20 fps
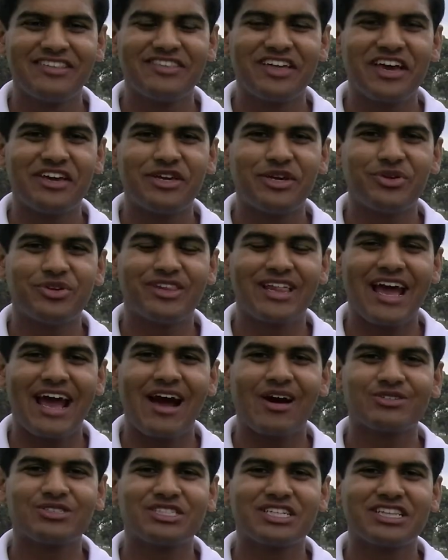Thank you to the
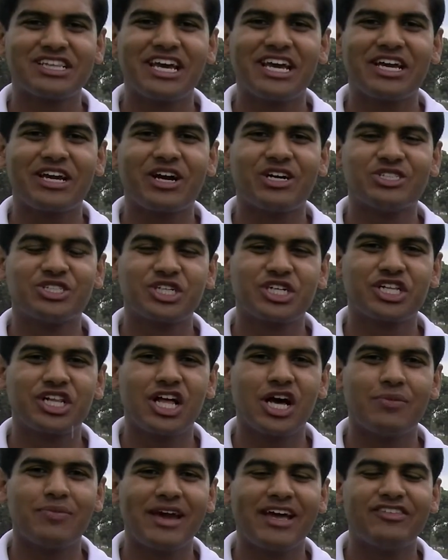Houston Lake Country
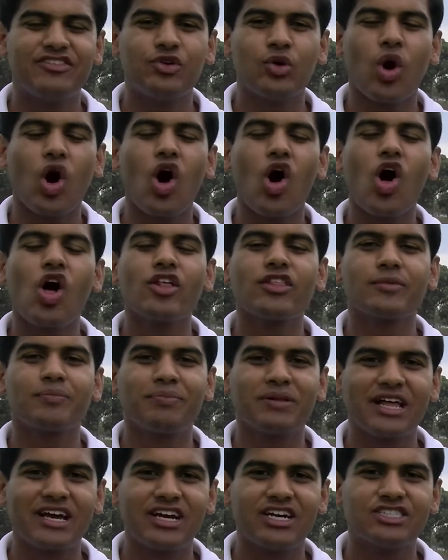Club and to all the
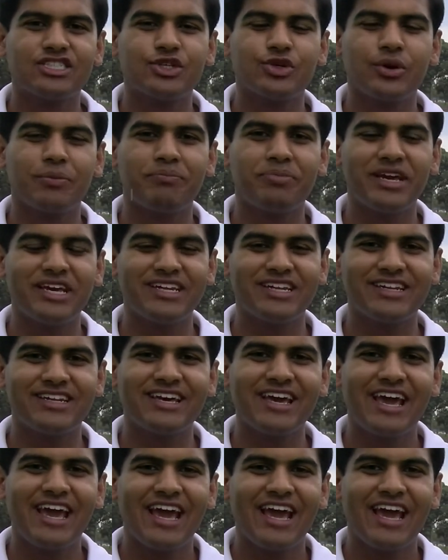players who competed